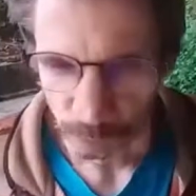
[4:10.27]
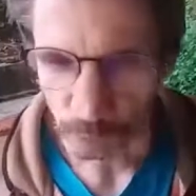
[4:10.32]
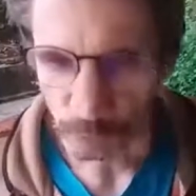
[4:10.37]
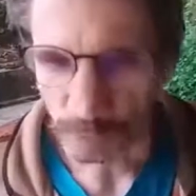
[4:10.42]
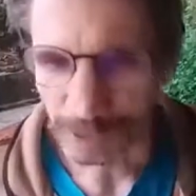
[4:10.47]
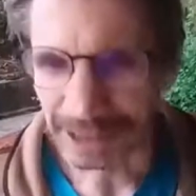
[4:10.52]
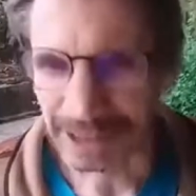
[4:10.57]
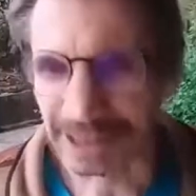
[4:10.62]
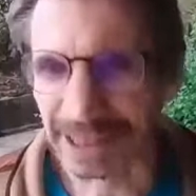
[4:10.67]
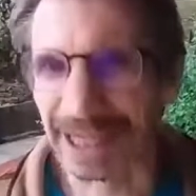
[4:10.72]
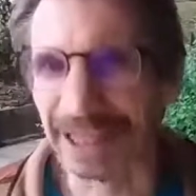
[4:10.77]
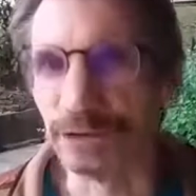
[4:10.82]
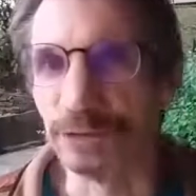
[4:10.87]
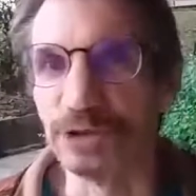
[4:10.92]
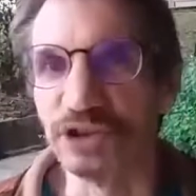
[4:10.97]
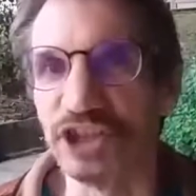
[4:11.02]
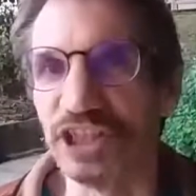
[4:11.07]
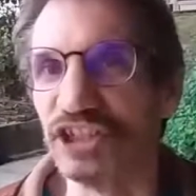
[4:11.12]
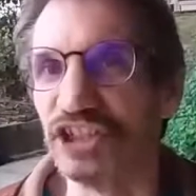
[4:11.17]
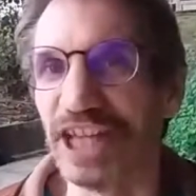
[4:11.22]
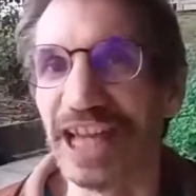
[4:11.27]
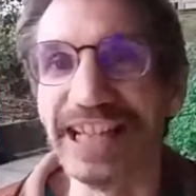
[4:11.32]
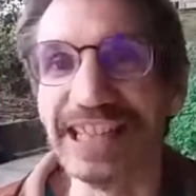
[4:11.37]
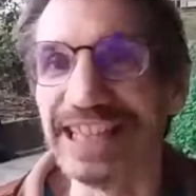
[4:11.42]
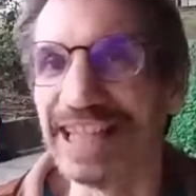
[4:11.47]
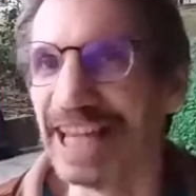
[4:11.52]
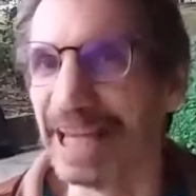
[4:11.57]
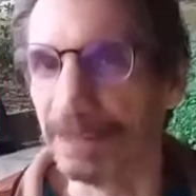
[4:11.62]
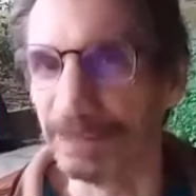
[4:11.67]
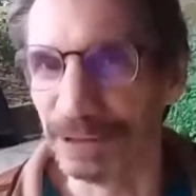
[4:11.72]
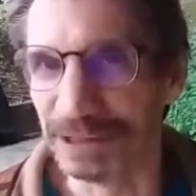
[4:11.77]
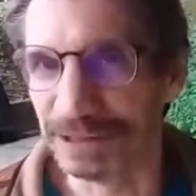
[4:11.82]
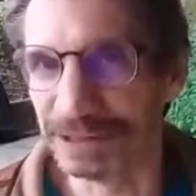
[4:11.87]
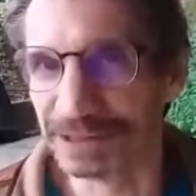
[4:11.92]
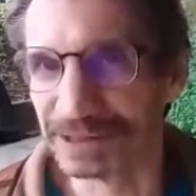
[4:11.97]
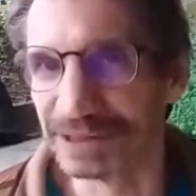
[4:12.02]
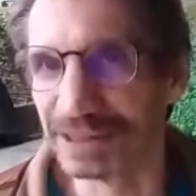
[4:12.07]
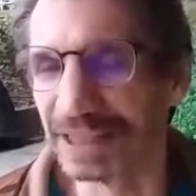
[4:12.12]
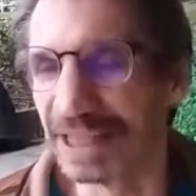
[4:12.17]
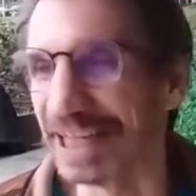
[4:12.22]
way, how to change any
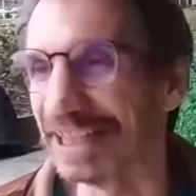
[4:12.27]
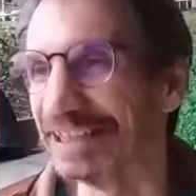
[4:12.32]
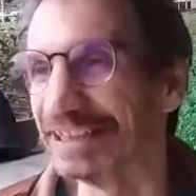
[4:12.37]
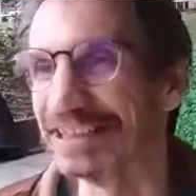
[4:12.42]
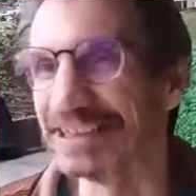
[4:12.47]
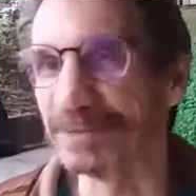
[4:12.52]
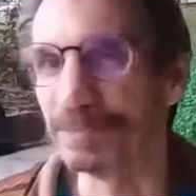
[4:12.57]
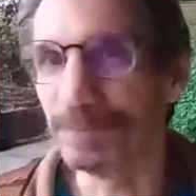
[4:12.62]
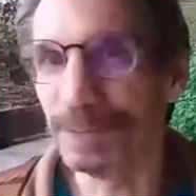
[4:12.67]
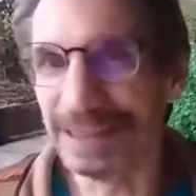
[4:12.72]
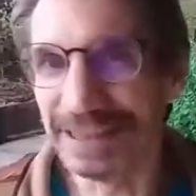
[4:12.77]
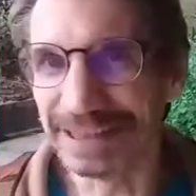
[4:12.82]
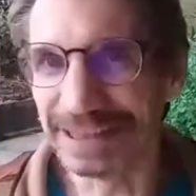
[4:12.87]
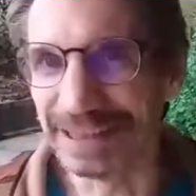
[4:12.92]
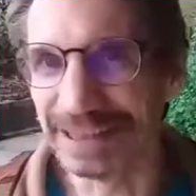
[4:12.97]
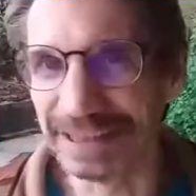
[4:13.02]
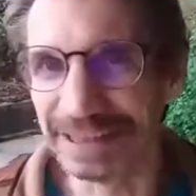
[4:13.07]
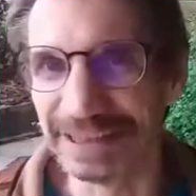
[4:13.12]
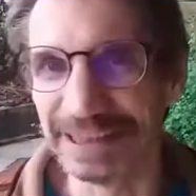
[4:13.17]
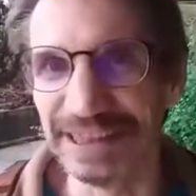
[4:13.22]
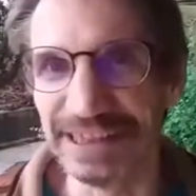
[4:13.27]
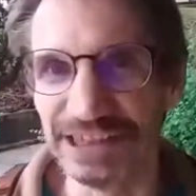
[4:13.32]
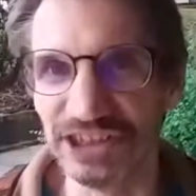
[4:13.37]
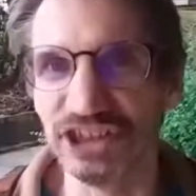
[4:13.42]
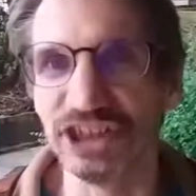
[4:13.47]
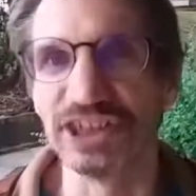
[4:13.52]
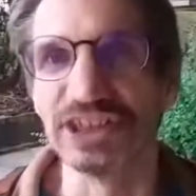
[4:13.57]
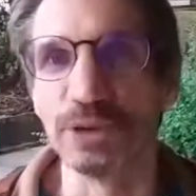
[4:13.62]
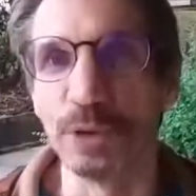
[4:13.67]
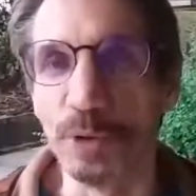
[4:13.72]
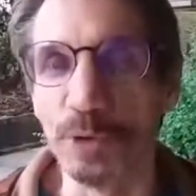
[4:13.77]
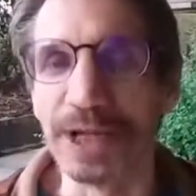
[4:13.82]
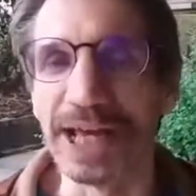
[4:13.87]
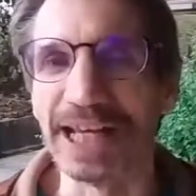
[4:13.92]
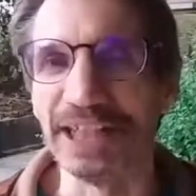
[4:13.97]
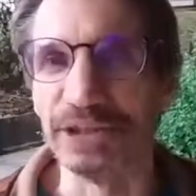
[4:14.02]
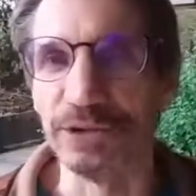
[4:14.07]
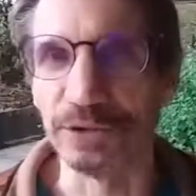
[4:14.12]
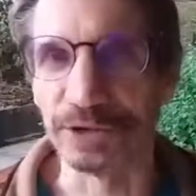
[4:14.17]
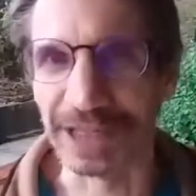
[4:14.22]
habits, and speaking is just
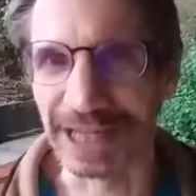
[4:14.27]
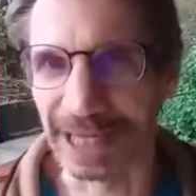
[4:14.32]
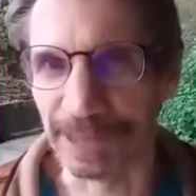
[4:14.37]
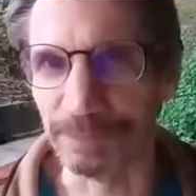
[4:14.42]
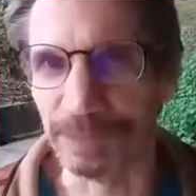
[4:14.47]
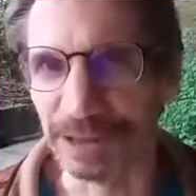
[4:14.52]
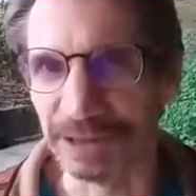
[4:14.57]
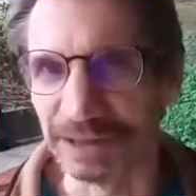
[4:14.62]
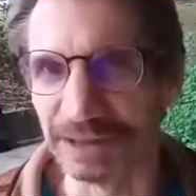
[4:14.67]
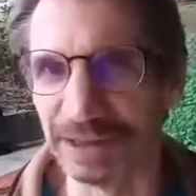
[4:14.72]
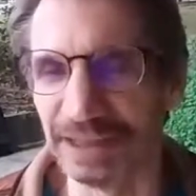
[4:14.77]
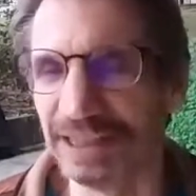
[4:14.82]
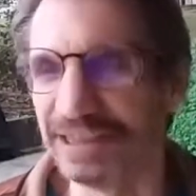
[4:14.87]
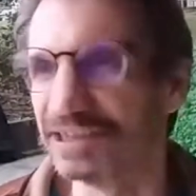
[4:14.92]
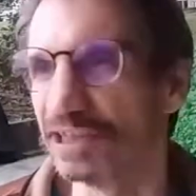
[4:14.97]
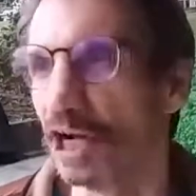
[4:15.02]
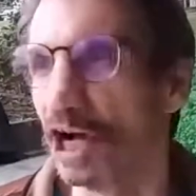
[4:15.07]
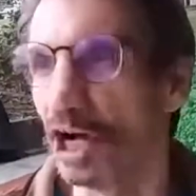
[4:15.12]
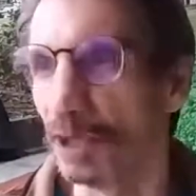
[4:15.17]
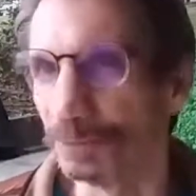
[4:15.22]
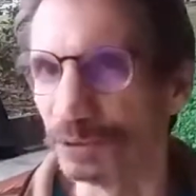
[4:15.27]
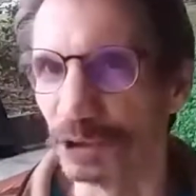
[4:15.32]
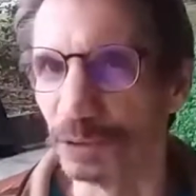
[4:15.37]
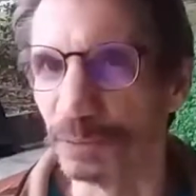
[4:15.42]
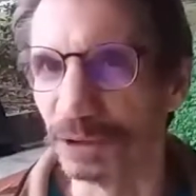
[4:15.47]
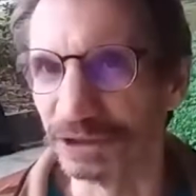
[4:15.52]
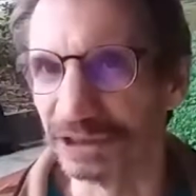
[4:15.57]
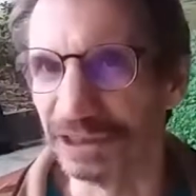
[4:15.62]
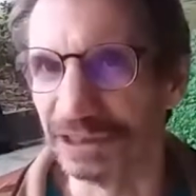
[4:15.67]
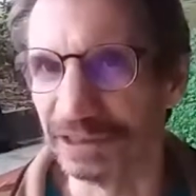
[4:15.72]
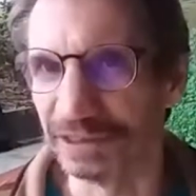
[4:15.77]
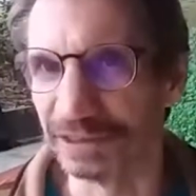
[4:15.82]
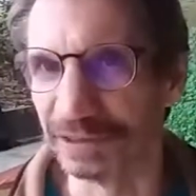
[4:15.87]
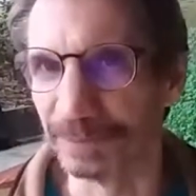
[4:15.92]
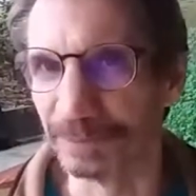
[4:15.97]
another habit. It's automatic.